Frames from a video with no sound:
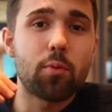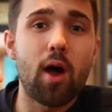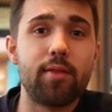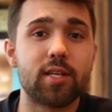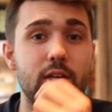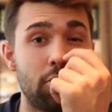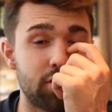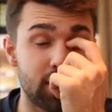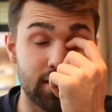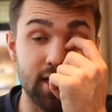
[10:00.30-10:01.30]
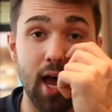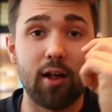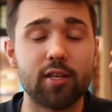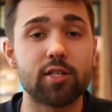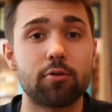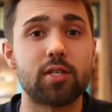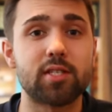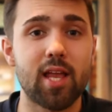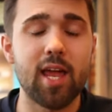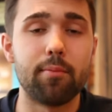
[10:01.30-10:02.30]
why this coaching style is so
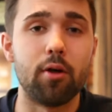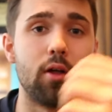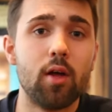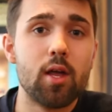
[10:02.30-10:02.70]
sustainable.